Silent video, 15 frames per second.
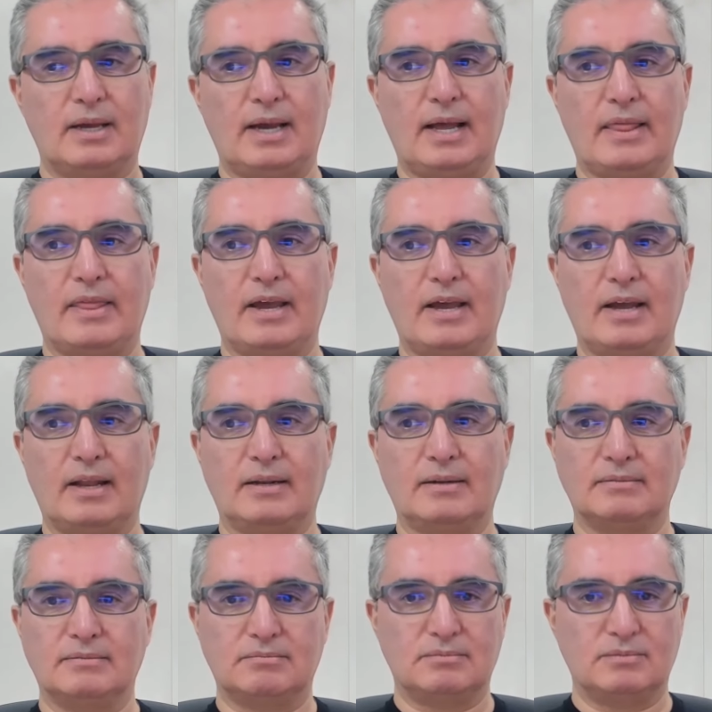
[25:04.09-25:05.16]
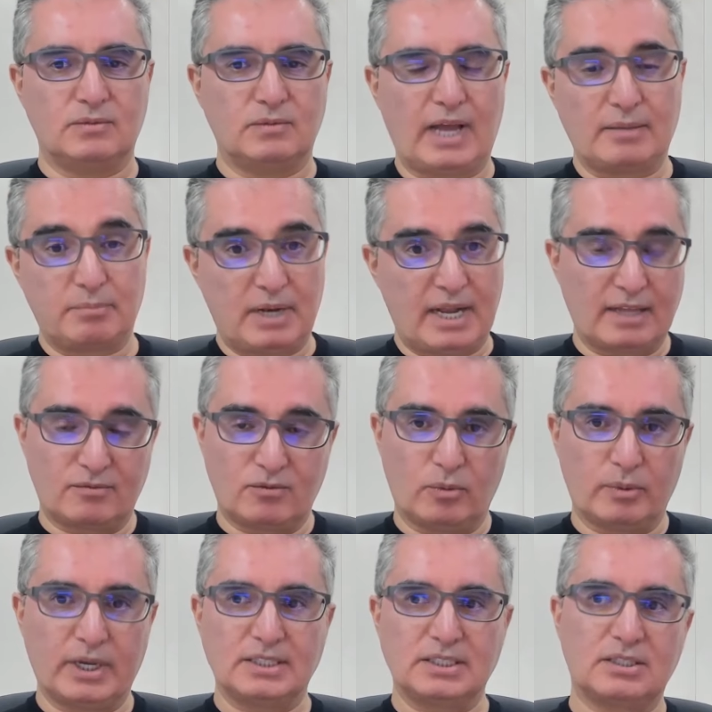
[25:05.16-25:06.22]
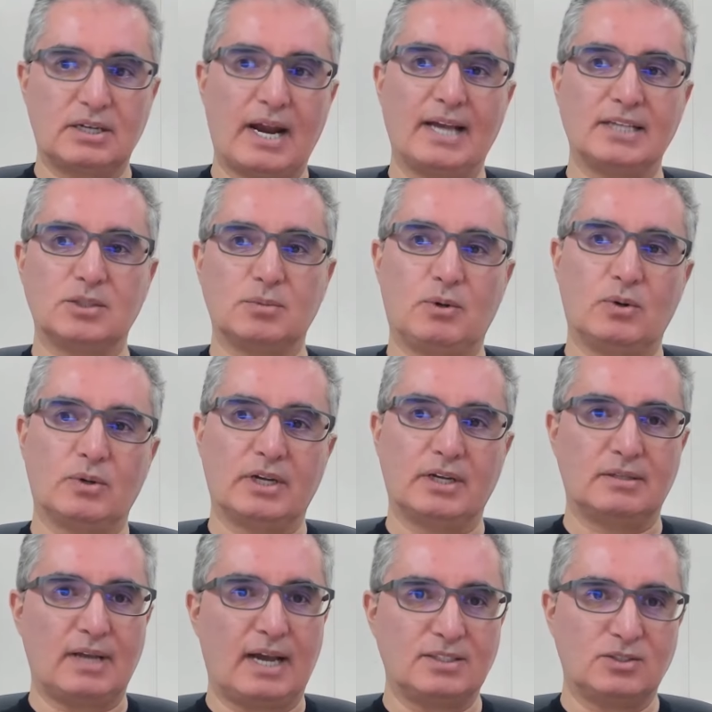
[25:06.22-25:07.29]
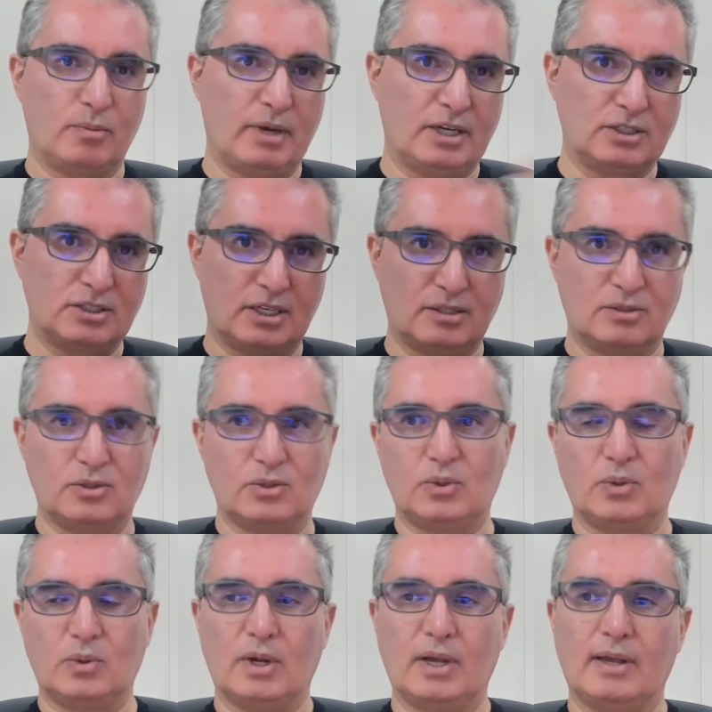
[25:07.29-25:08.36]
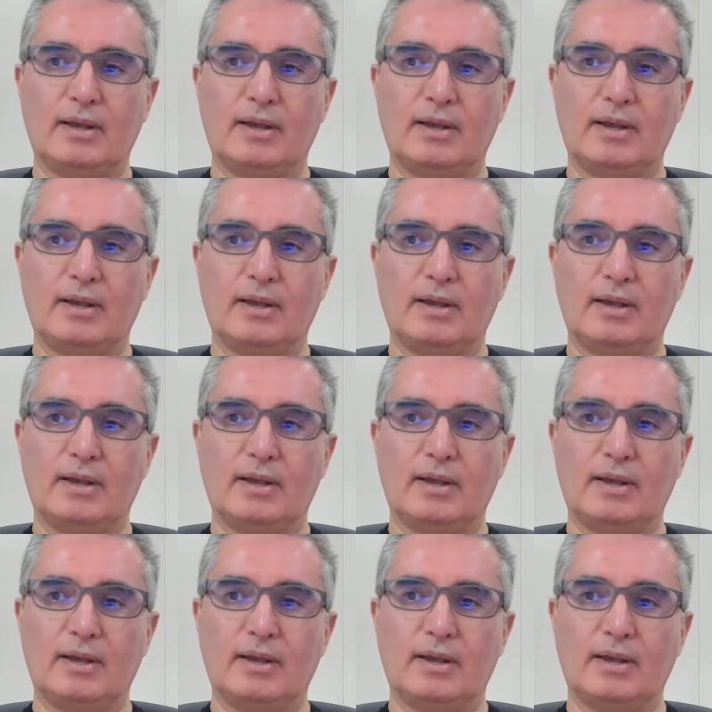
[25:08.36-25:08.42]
and then that platform gets transported, as you mentioned, to